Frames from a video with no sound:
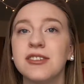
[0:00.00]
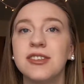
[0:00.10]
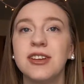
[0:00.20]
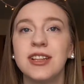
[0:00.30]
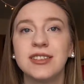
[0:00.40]

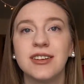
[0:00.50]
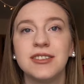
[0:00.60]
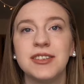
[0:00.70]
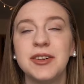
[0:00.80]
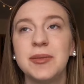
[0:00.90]
student that's on
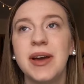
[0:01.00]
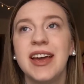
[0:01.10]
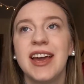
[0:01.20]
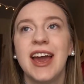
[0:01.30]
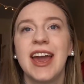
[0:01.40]
YouTube,
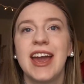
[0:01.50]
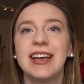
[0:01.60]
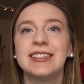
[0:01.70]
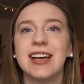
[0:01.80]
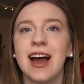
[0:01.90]

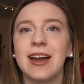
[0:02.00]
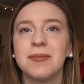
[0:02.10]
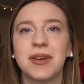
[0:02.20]
and I'm